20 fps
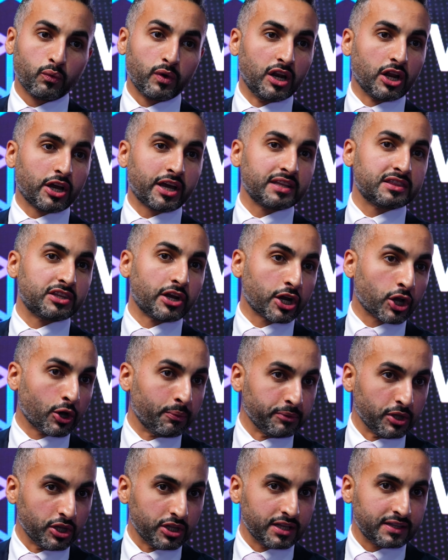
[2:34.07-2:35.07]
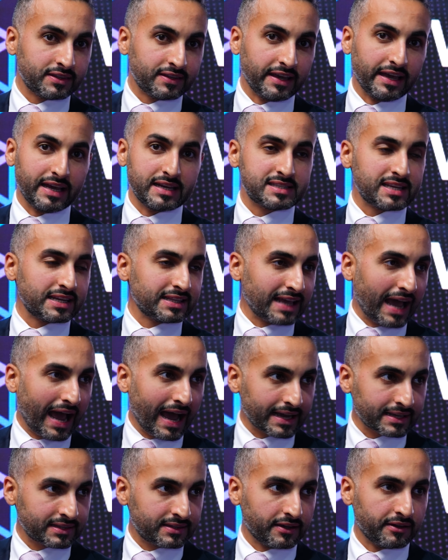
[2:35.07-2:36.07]
We look at their community, is it
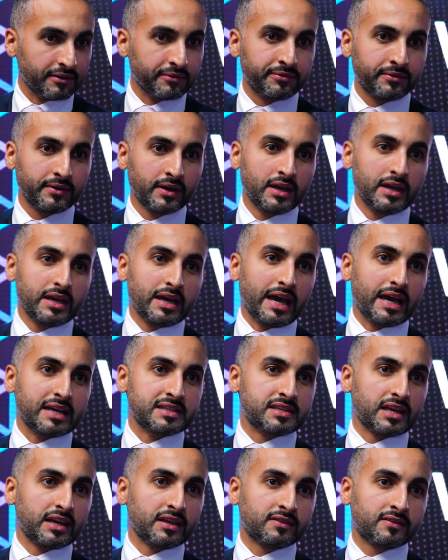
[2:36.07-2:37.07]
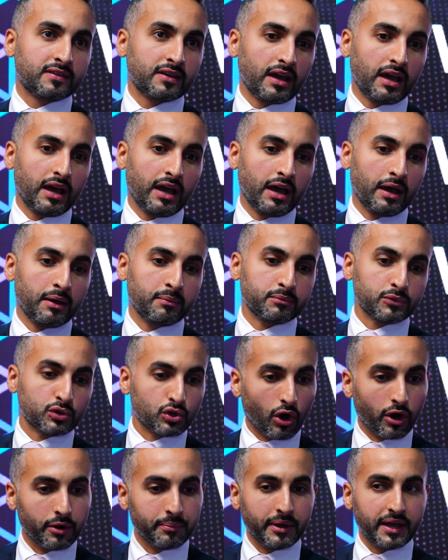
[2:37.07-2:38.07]
active? Is it um,
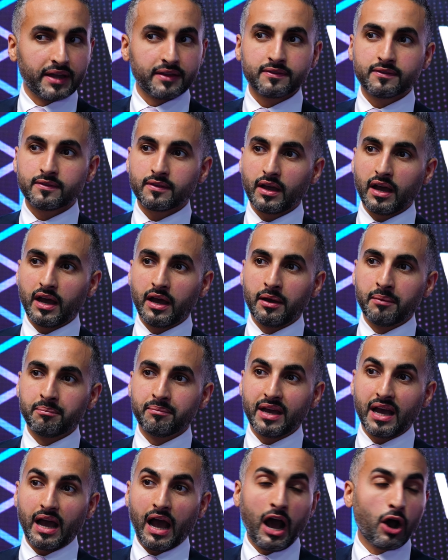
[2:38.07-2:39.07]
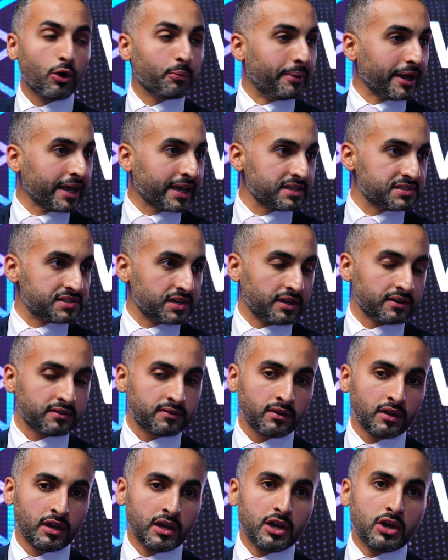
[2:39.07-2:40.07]
dormant? Um, how big is it?
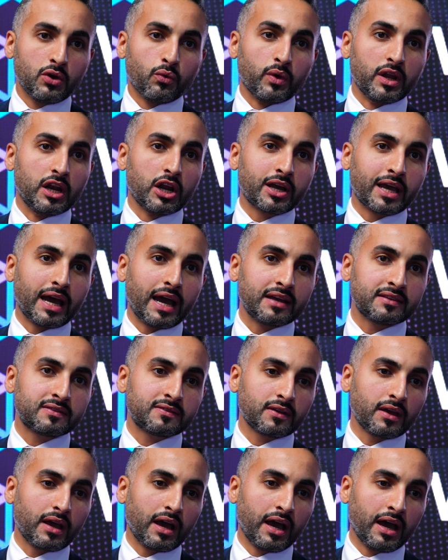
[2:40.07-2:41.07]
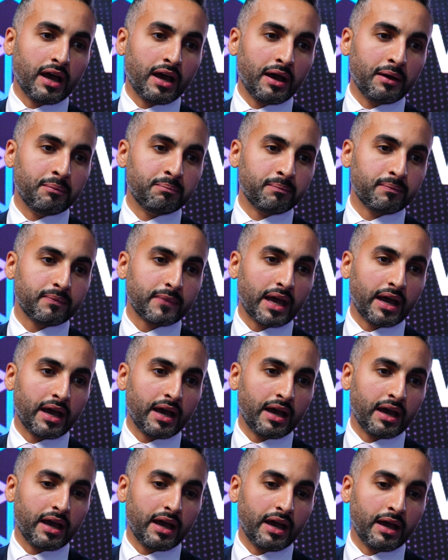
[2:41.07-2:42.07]
We look at um,
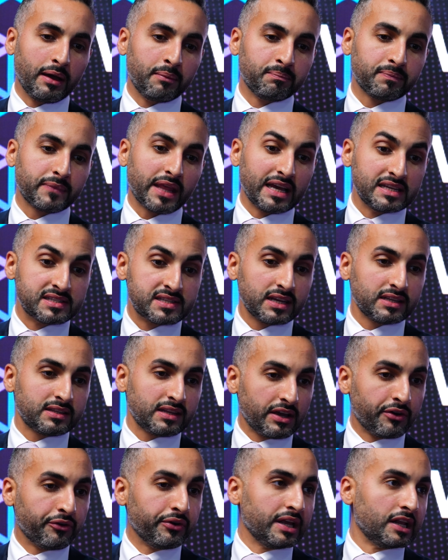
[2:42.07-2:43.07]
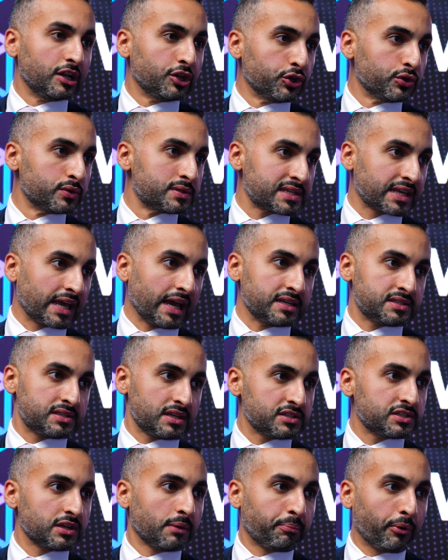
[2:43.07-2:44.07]
uh, um, is it a real use case?
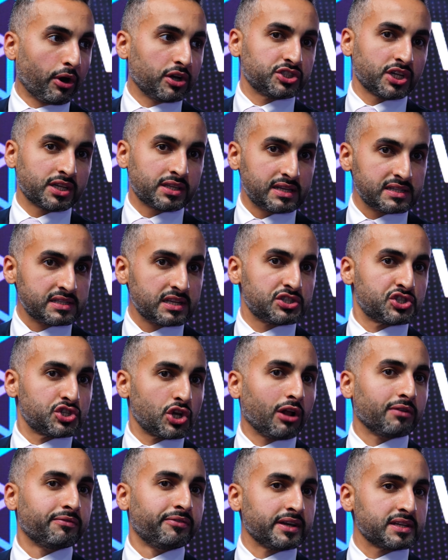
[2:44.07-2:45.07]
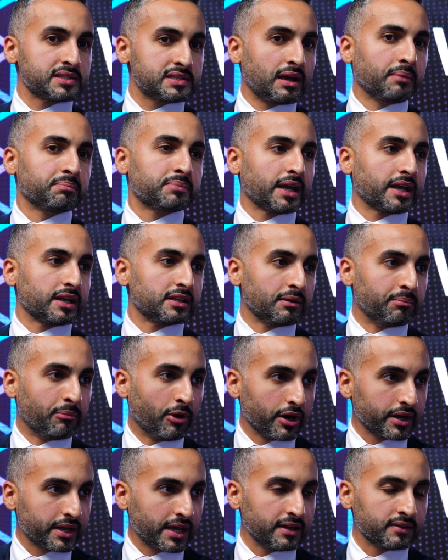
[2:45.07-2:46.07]
Is the project is it solving something in the
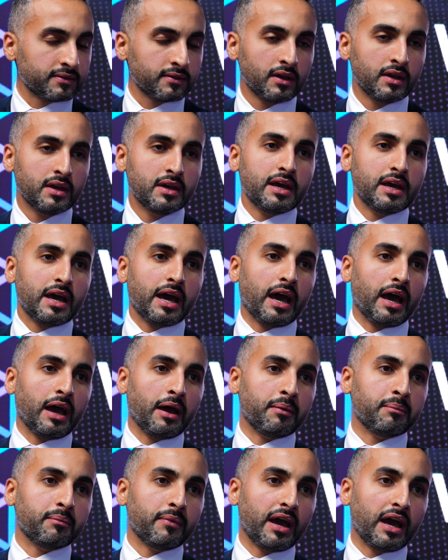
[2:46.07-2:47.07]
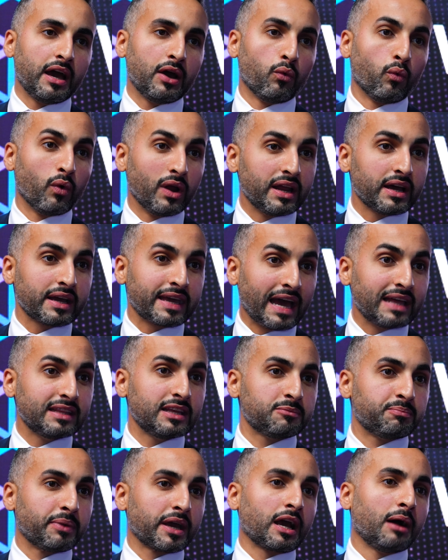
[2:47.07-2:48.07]
market? Um, uh, will it, can
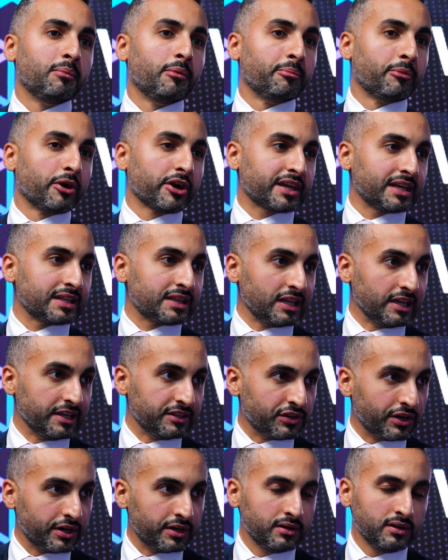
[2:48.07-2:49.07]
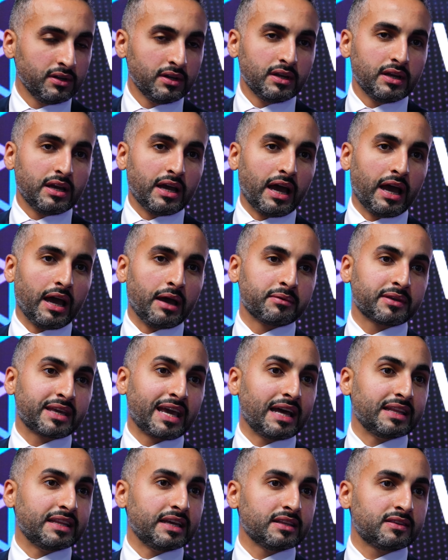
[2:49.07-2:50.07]
it become a market leader? Uh,
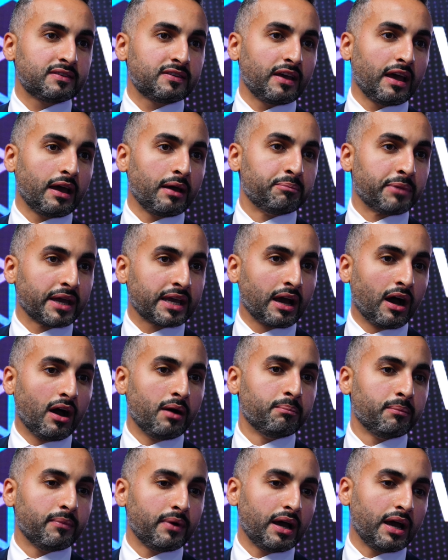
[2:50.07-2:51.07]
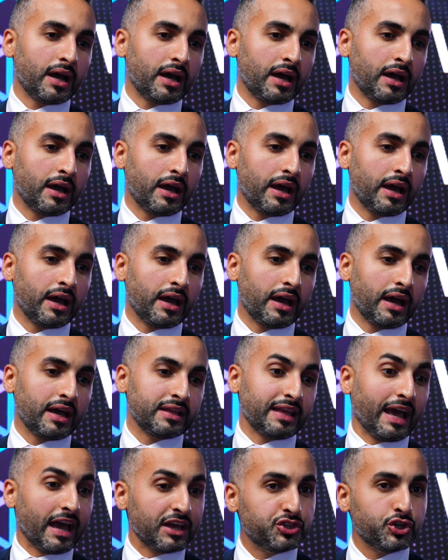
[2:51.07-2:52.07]
can it uh, become uh, uh,
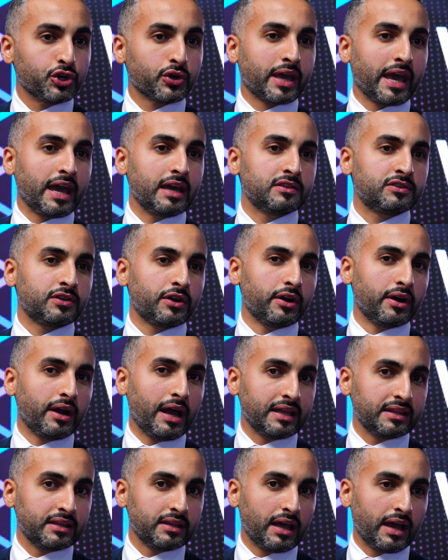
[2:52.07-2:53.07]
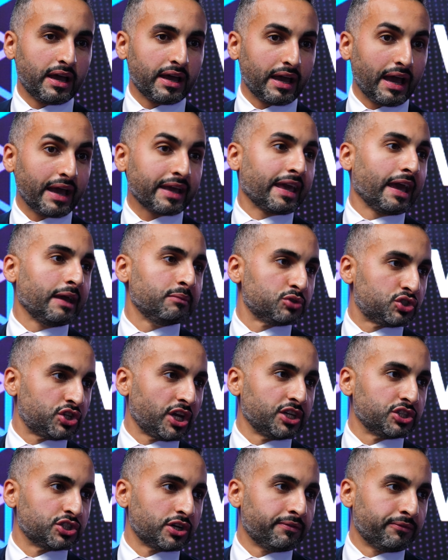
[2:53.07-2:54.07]
an educator and a, a, game
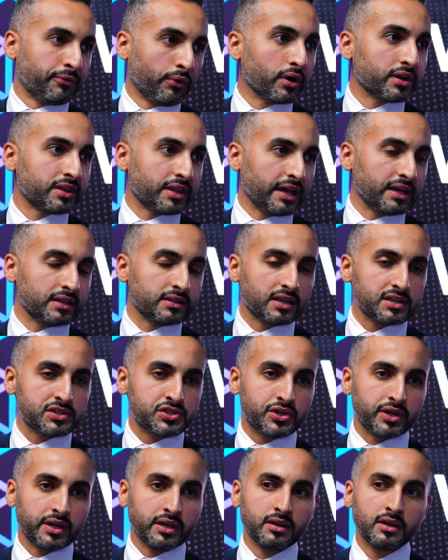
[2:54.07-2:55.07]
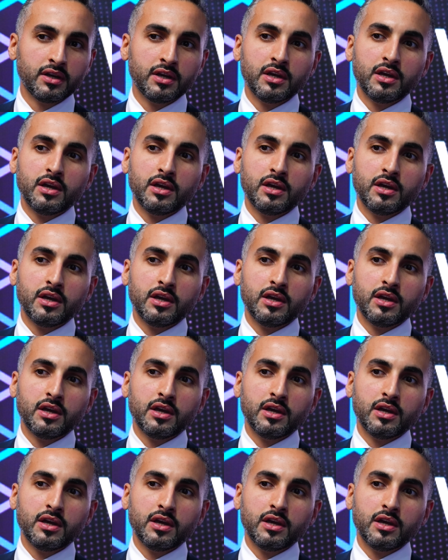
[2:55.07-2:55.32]
changer for the industry?